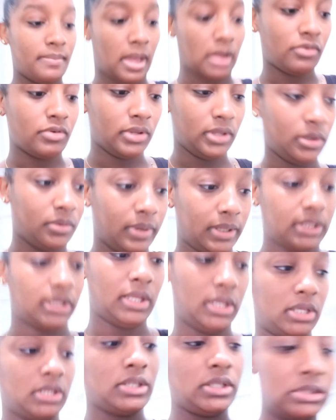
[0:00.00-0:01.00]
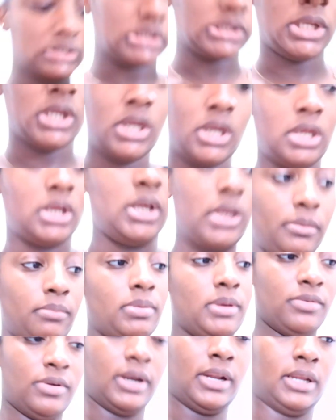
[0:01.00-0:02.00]
back really quickly and
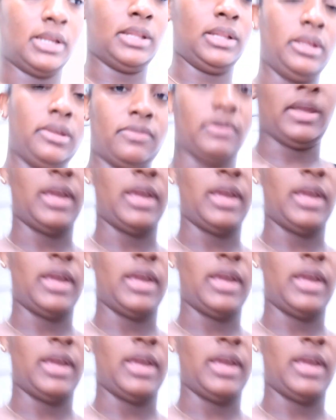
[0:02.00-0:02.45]
be ready to leave, I